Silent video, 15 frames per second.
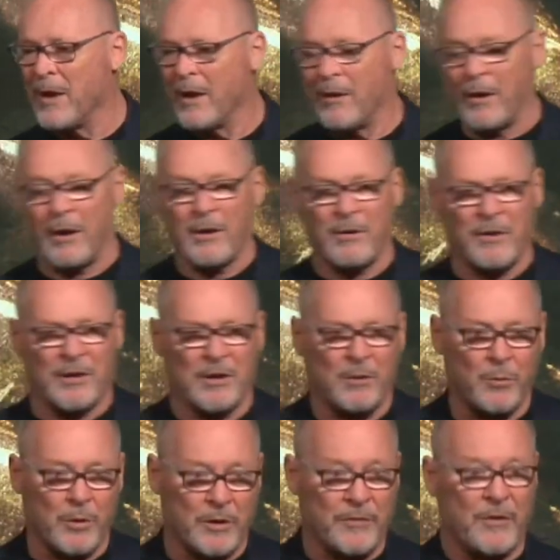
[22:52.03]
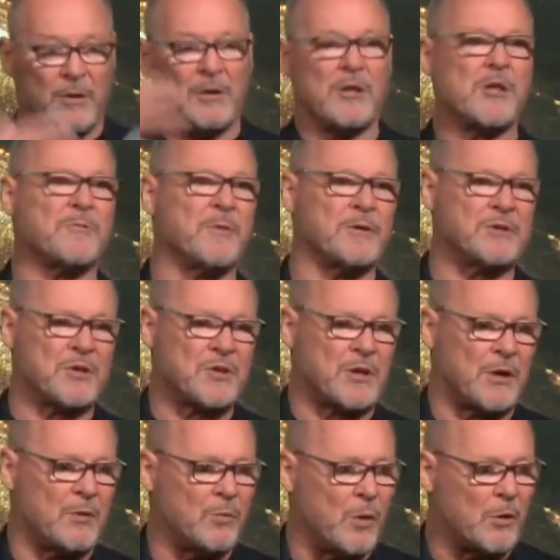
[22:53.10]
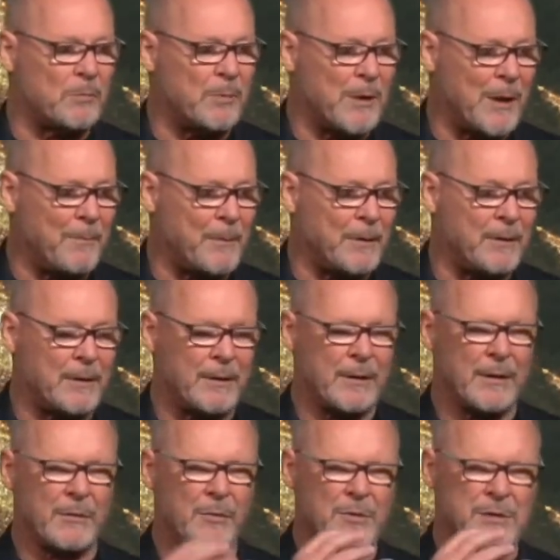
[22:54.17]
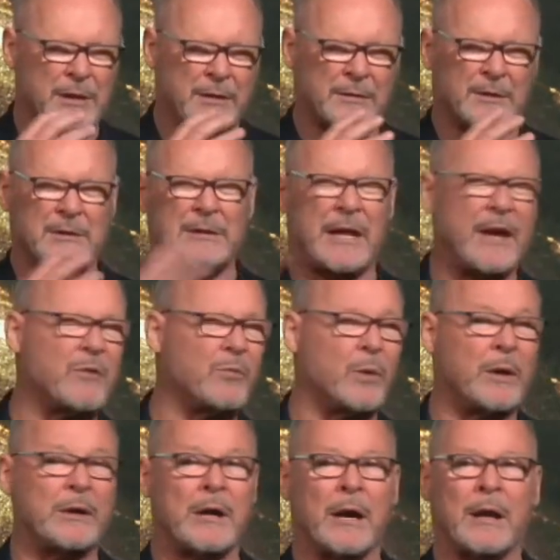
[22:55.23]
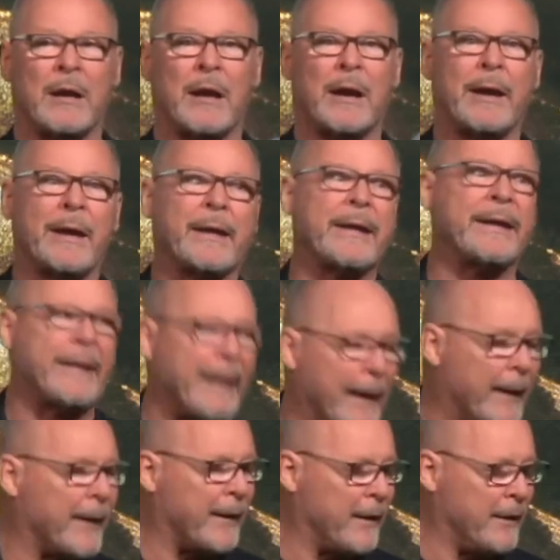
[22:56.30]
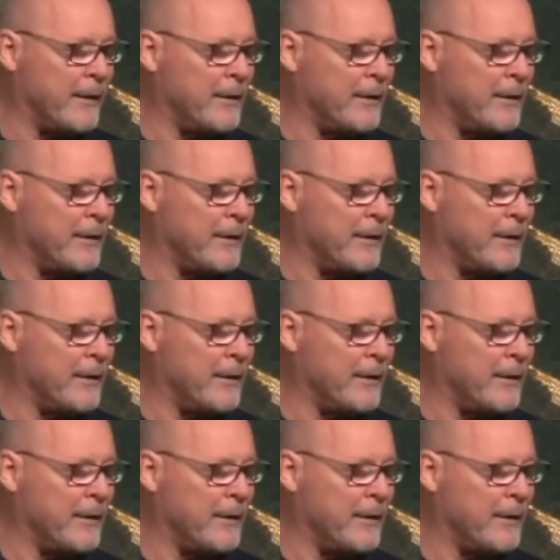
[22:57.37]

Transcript: uh, you know, where the Holy Spirit just kind of woke me up. And it was like the light went on. I got it.